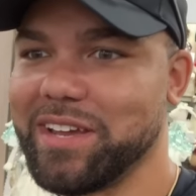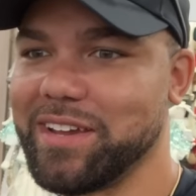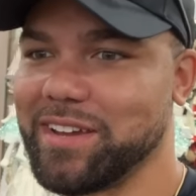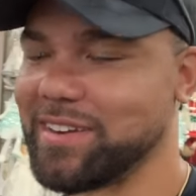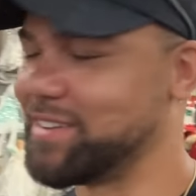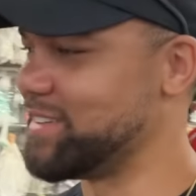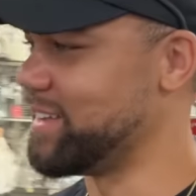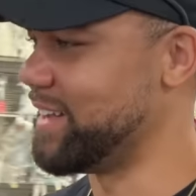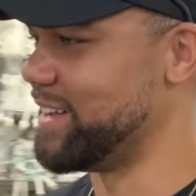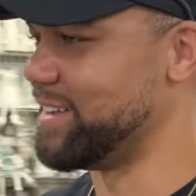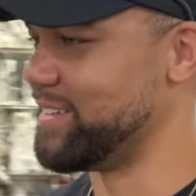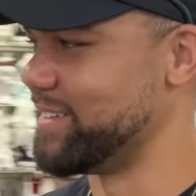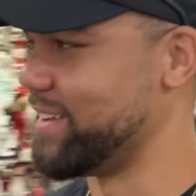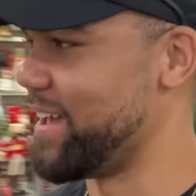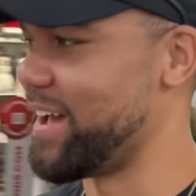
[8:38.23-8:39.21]
here.
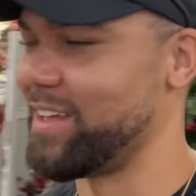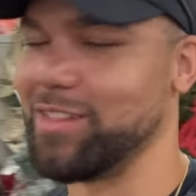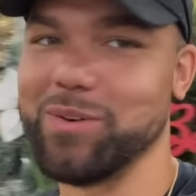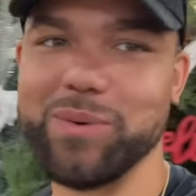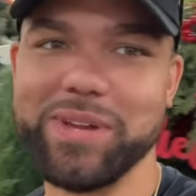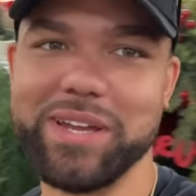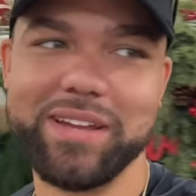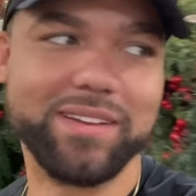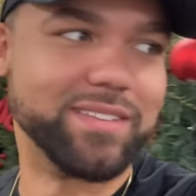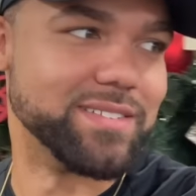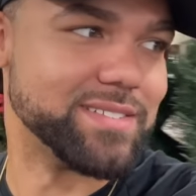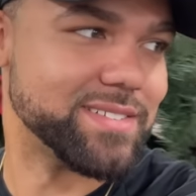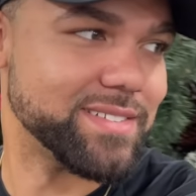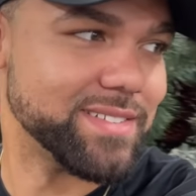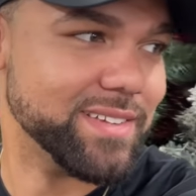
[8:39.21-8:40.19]
And Halloween
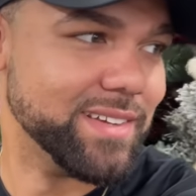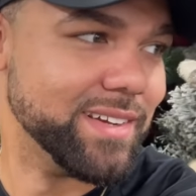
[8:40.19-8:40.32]
is,